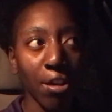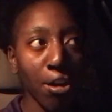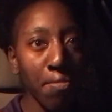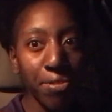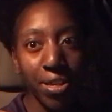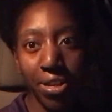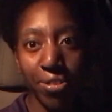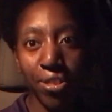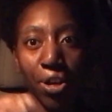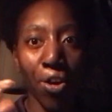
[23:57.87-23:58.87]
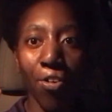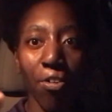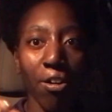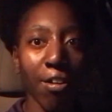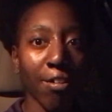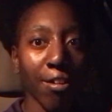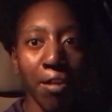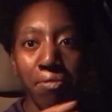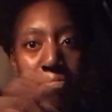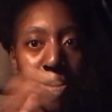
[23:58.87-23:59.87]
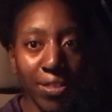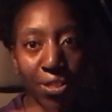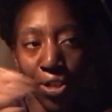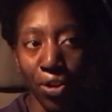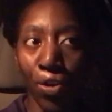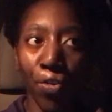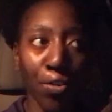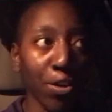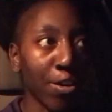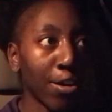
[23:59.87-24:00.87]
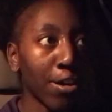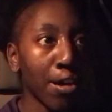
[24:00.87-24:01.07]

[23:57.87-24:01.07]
a couple years ago or a couple months ago or a